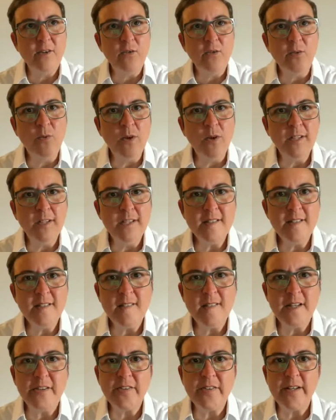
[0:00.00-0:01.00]
what is
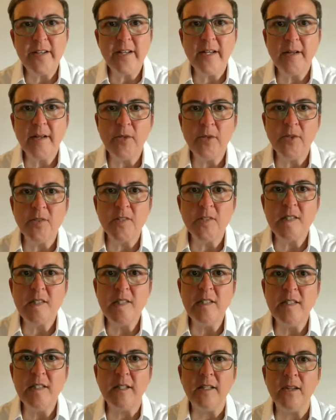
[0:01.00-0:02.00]
there that i'm not
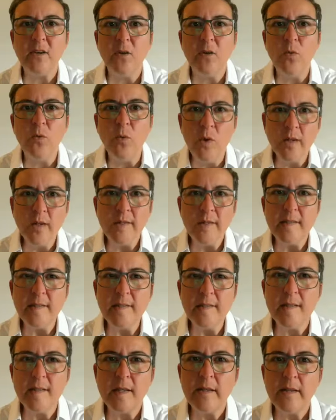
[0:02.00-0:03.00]
seeing what
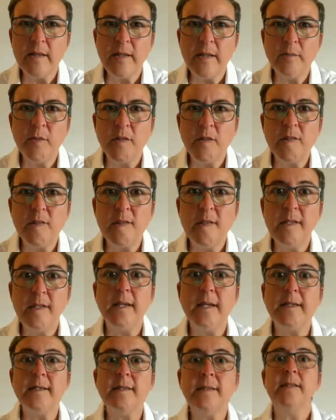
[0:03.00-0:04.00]
is there that i'm not seeing
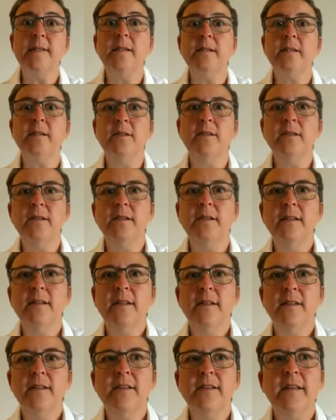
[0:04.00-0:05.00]
until
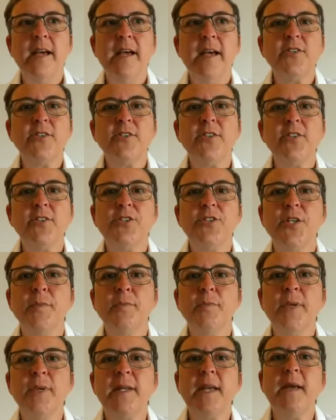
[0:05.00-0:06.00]
the actual
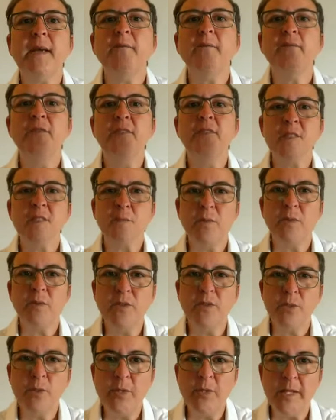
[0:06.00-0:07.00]
ship became visible
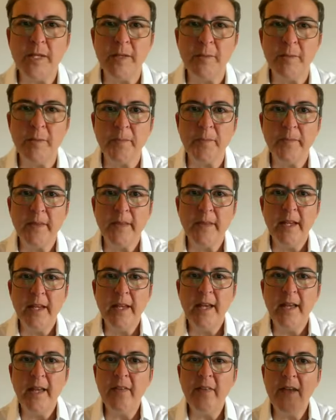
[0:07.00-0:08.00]
to him
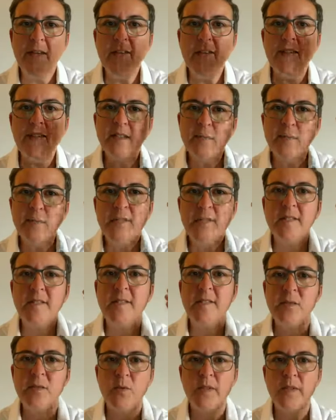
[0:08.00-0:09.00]
and that is the
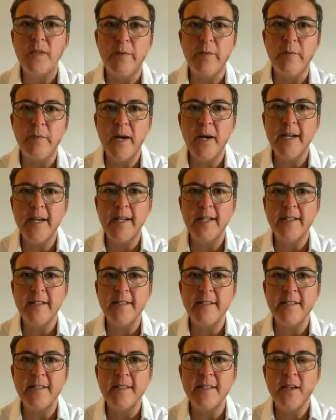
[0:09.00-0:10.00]
abilities with our
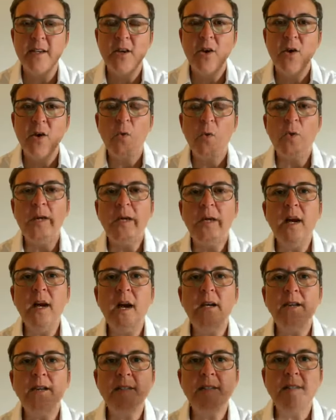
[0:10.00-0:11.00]
minds we
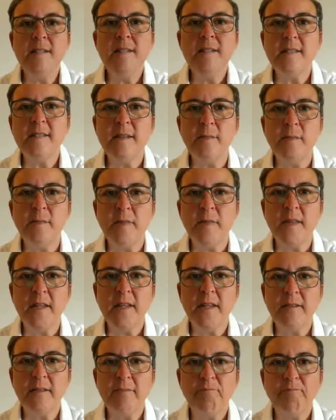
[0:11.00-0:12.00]
can't see
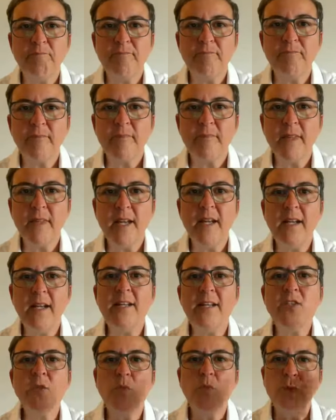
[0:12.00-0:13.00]
something
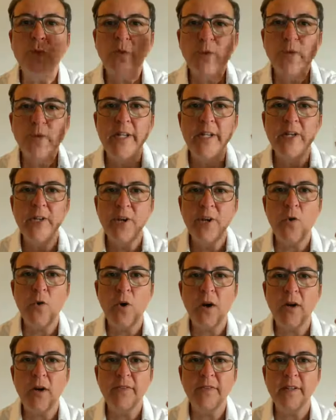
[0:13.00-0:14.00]
unless we already know
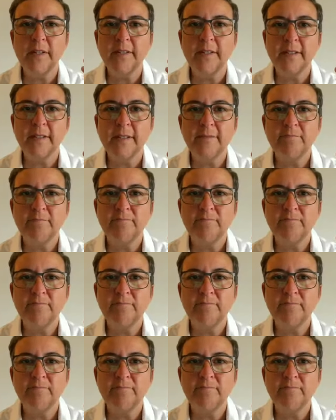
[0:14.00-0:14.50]
of it